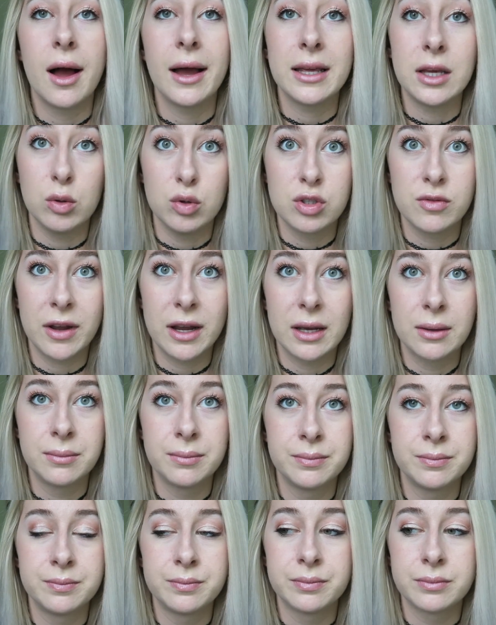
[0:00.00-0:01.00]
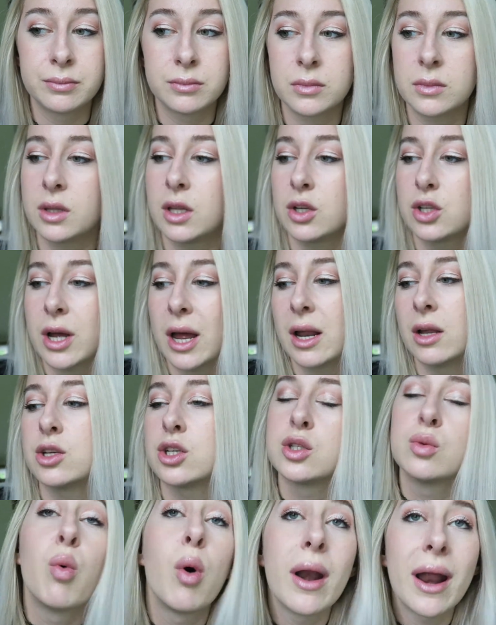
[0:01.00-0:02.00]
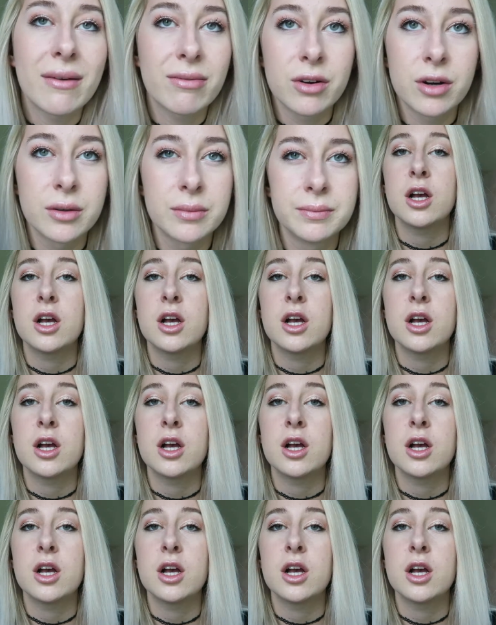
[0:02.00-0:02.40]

a huge fan. They're kind of just whatever.